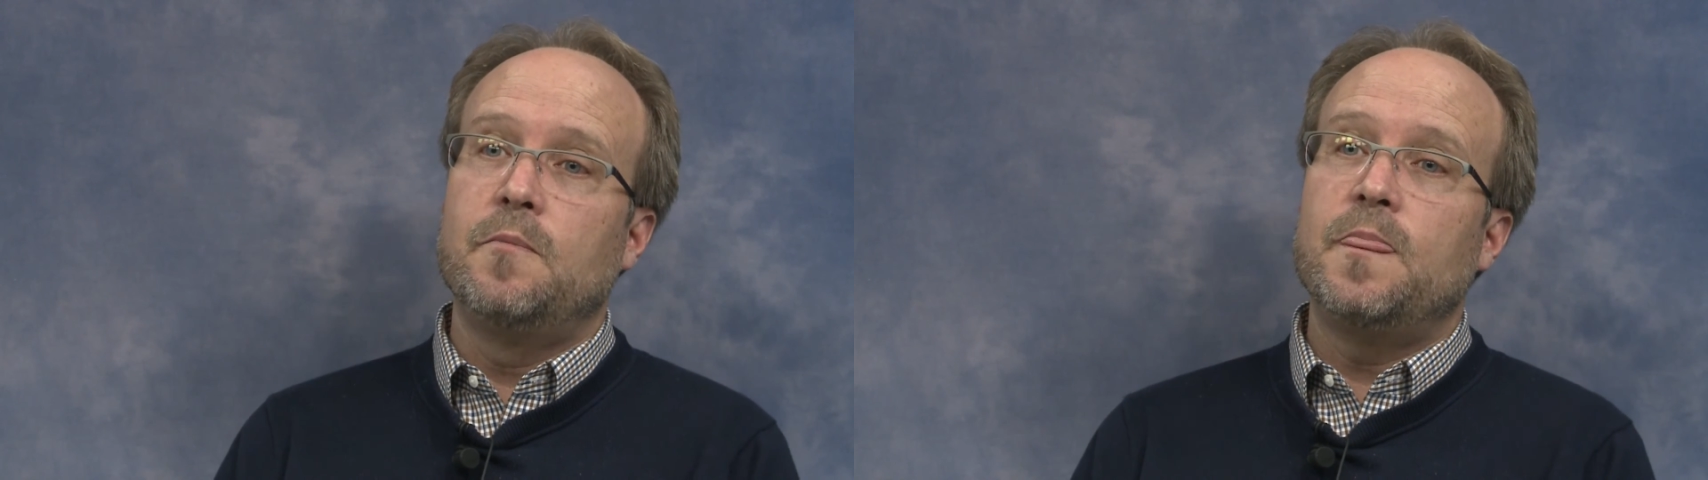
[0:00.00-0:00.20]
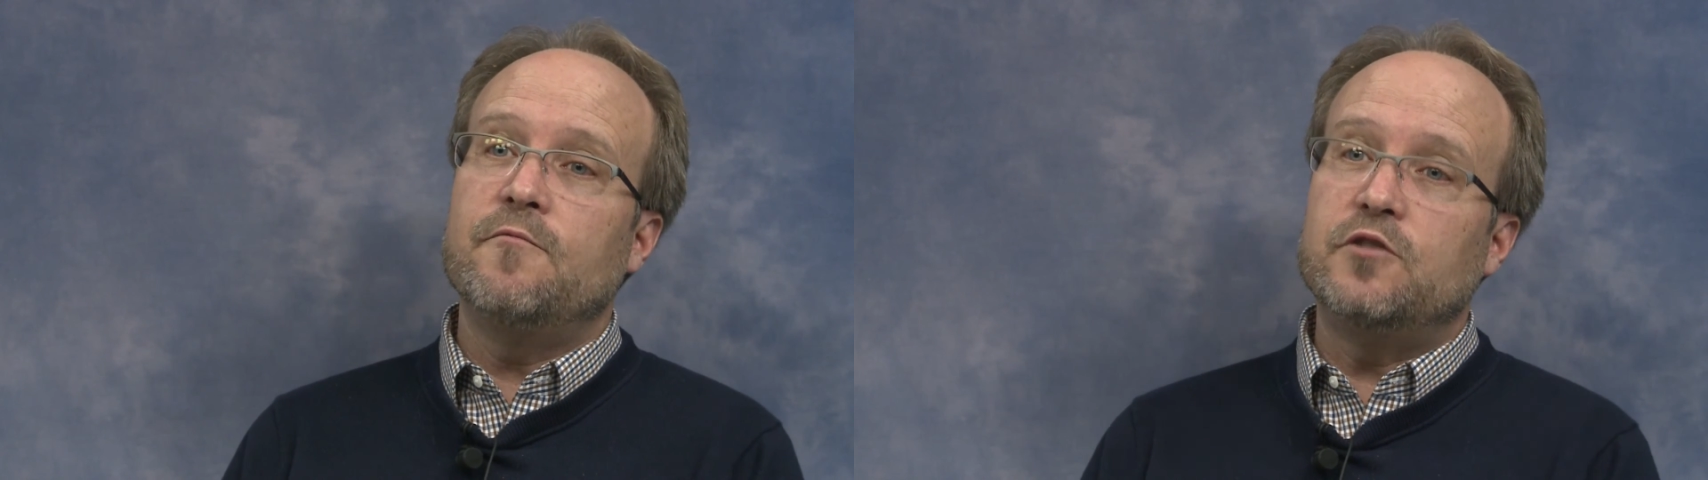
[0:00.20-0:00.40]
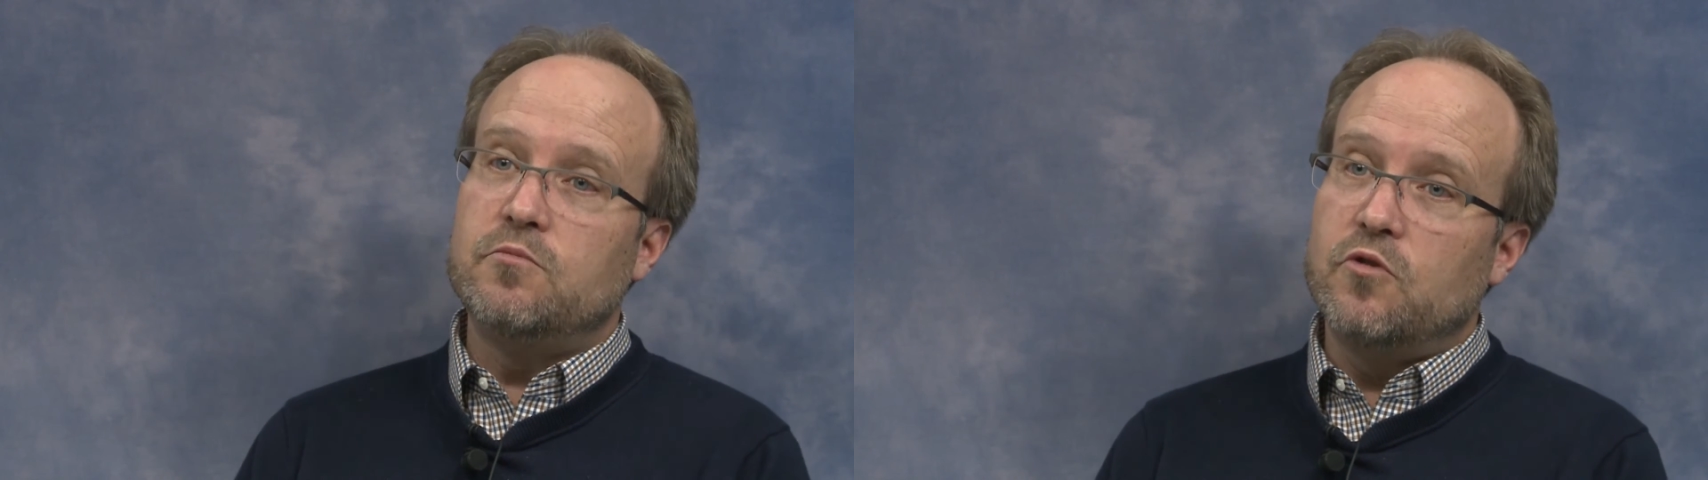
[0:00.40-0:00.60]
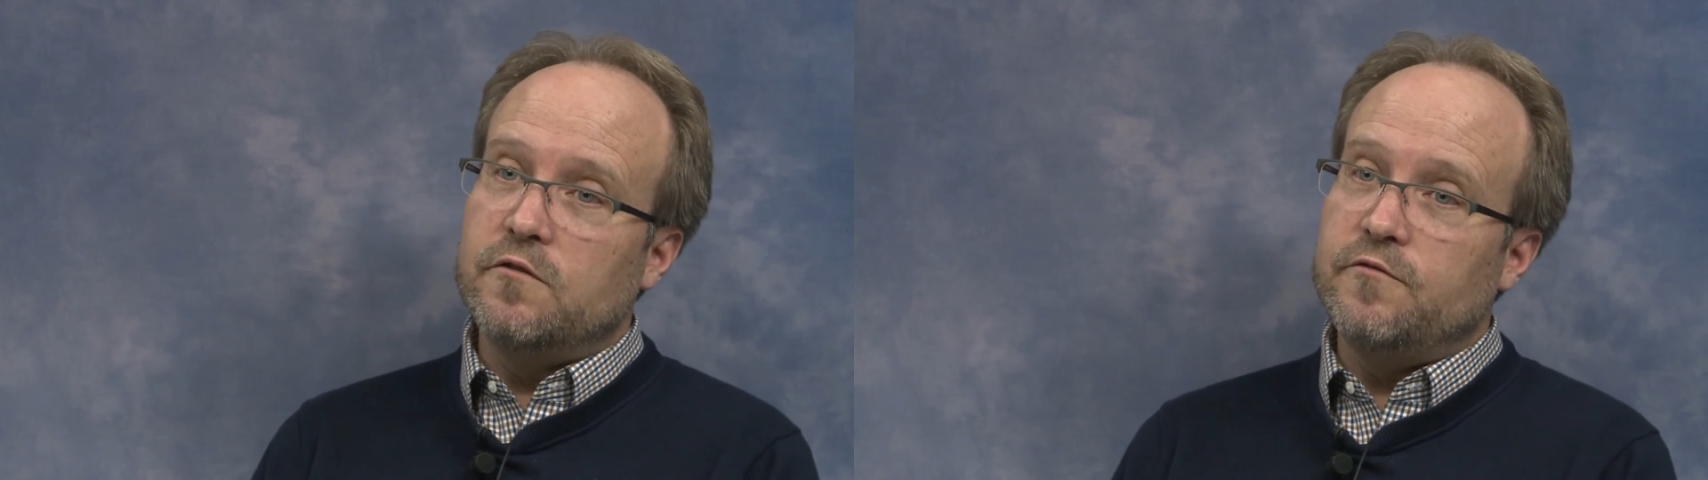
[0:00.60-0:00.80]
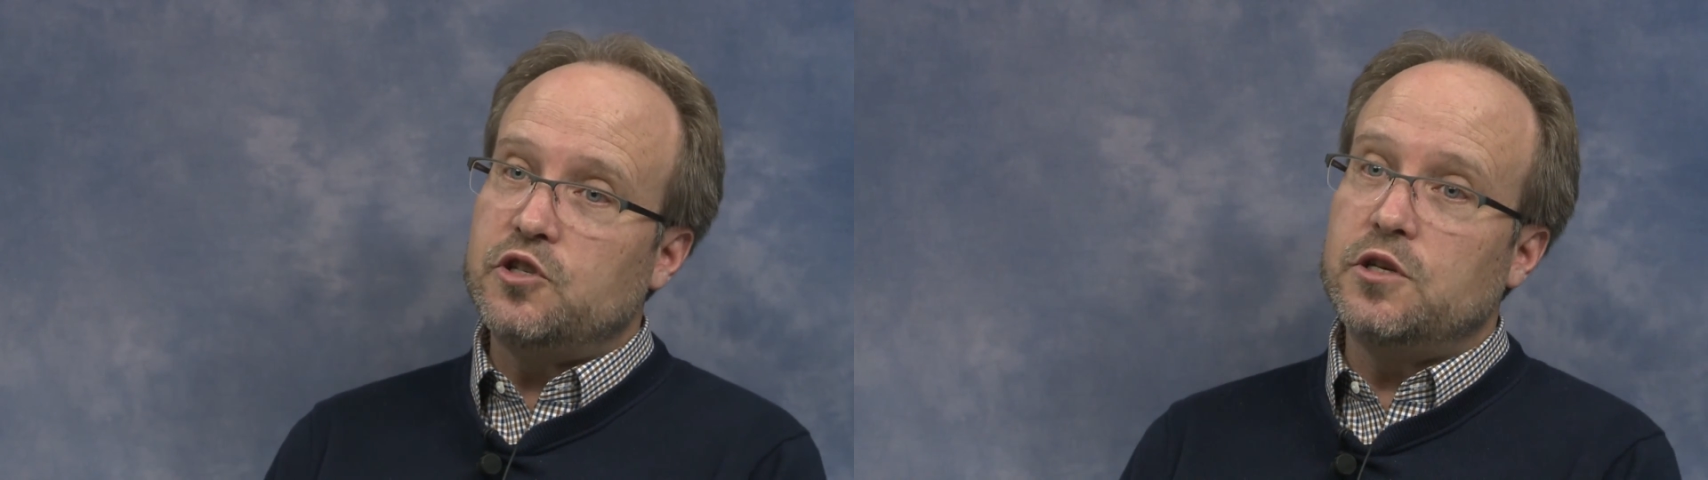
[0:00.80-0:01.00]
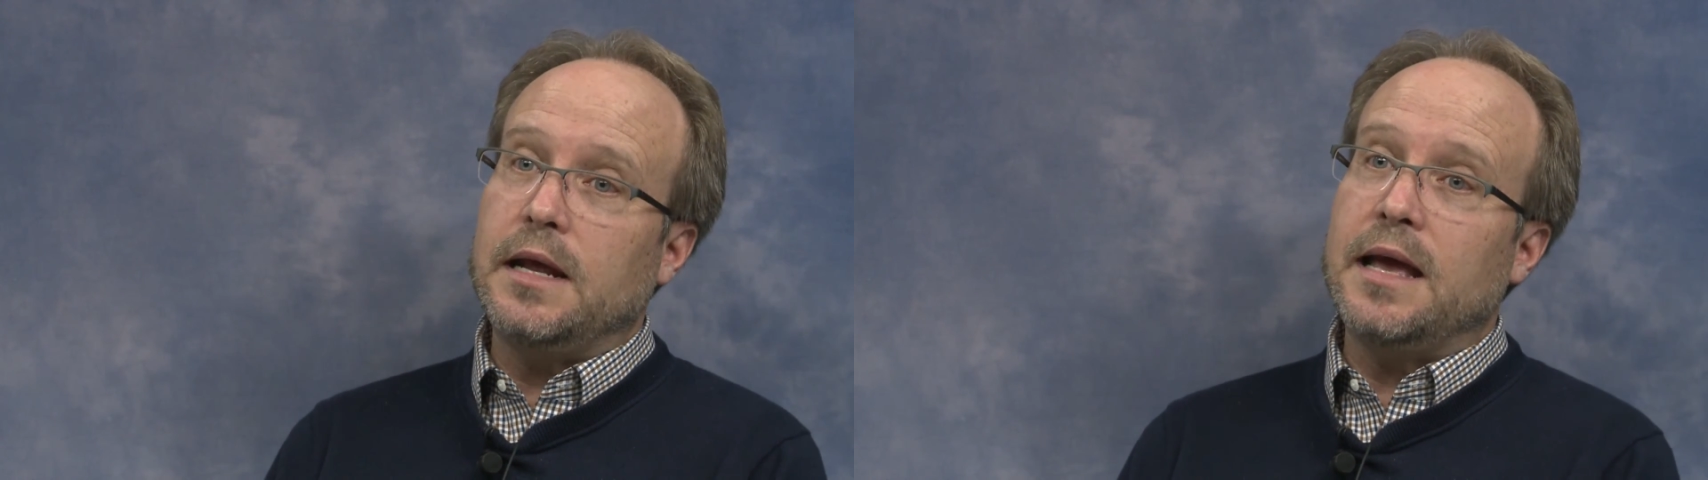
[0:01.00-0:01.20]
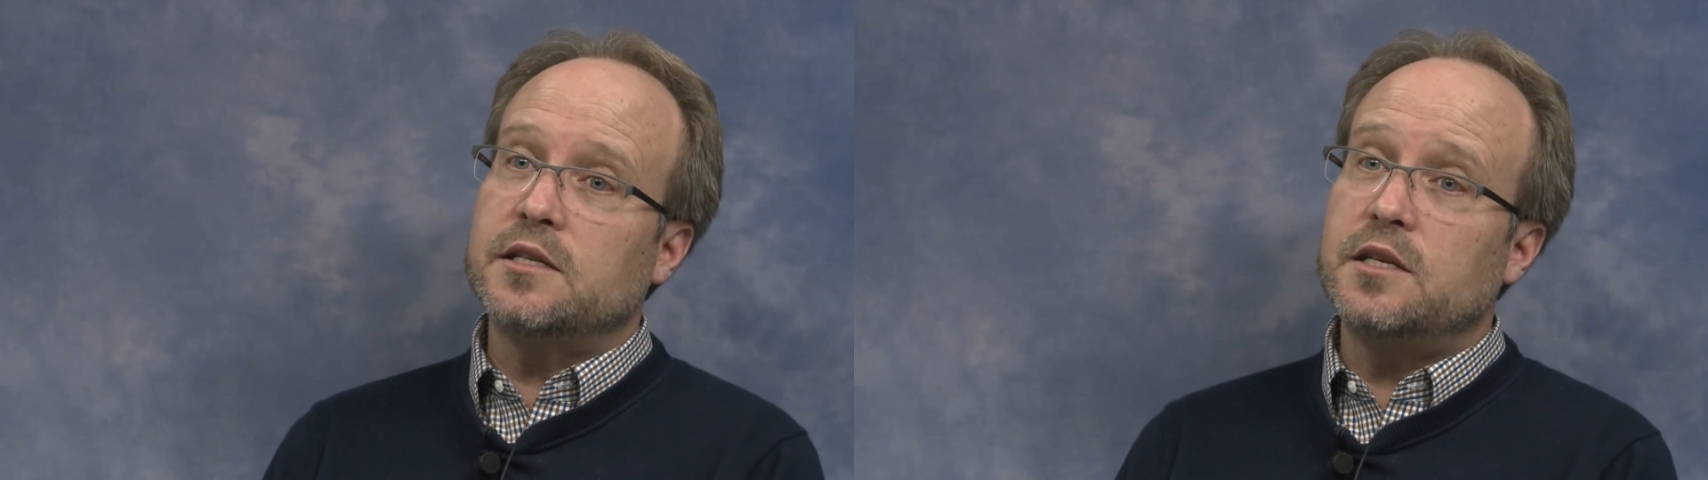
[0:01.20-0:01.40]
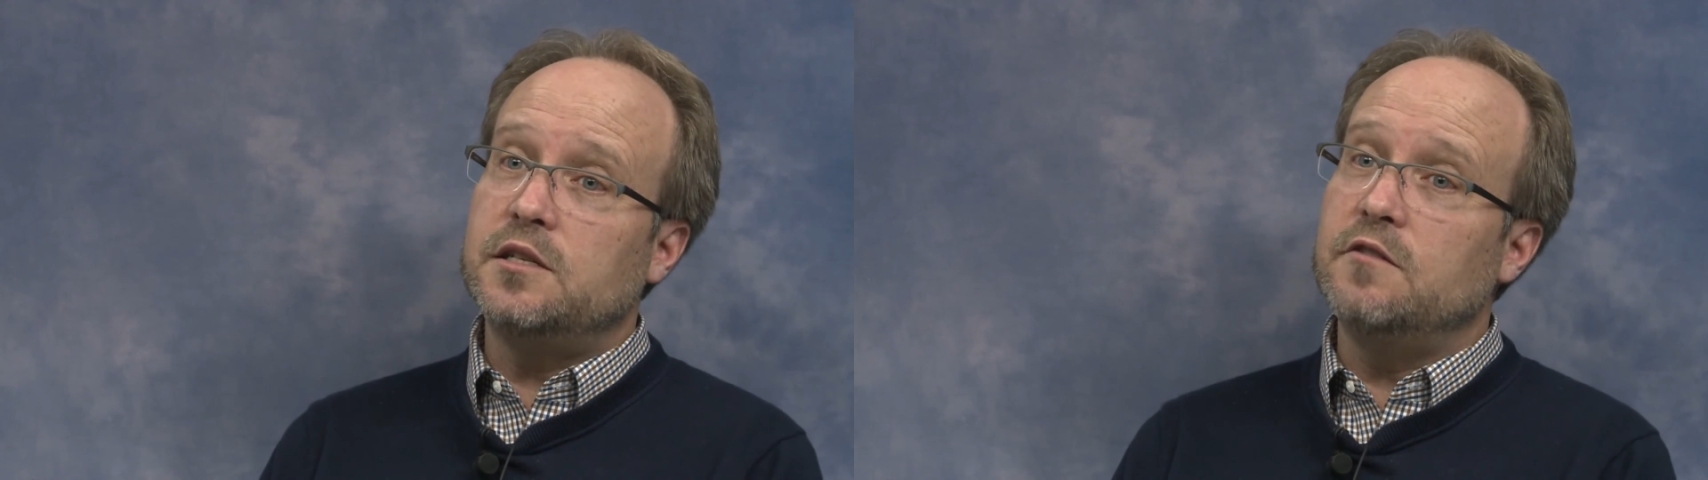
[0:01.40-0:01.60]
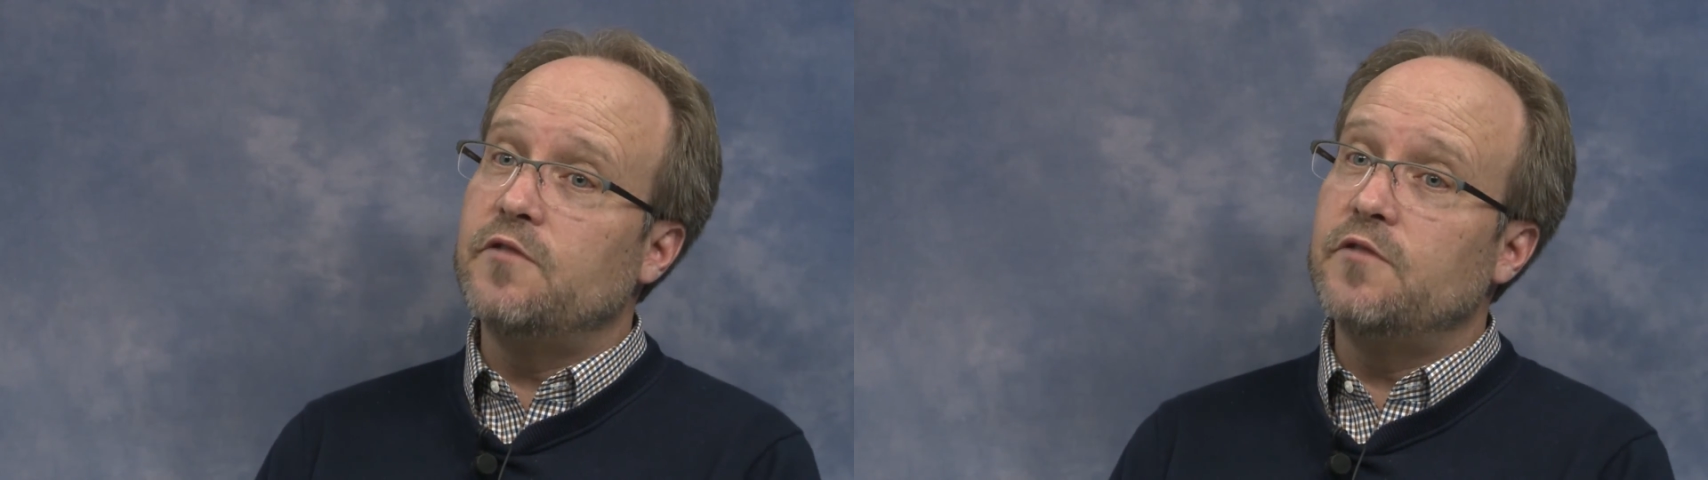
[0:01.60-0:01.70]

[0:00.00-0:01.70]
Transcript: If it's more efficient at accessing